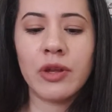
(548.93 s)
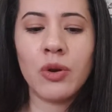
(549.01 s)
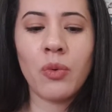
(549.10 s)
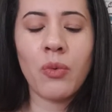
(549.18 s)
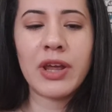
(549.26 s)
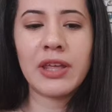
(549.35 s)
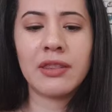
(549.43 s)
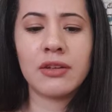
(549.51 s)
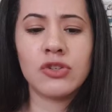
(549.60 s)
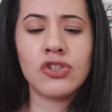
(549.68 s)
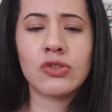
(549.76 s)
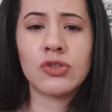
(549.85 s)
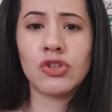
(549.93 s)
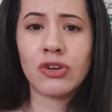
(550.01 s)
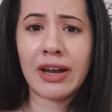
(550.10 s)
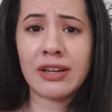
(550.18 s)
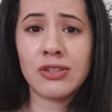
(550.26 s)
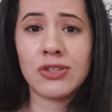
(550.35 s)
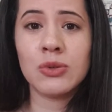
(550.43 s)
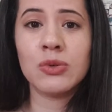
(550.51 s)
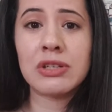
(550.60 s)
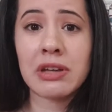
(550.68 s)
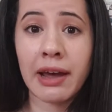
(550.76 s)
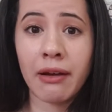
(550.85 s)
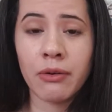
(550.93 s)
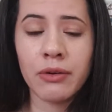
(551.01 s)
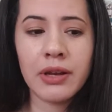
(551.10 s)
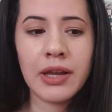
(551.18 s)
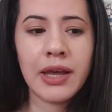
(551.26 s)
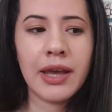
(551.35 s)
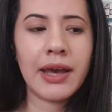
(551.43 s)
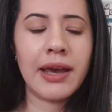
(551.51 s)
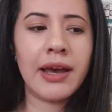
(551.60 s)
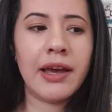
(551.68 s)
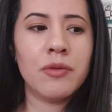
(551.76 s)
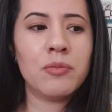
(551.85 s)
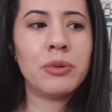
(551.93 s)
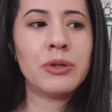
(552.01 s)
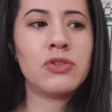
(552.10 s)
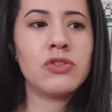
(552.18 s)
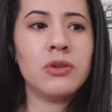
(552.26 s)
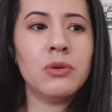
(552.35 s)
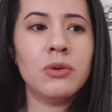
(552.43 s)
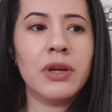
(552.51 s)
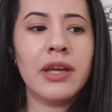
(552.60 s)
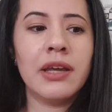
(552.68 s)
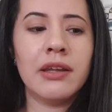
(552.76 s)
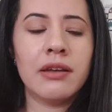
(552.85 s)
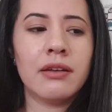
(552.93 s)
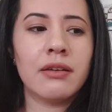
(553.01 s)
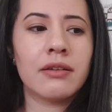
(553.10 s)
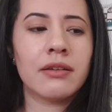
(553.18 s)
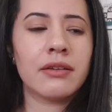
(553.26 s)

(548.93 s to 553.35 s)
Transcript: in a way that just drags you down and puts you in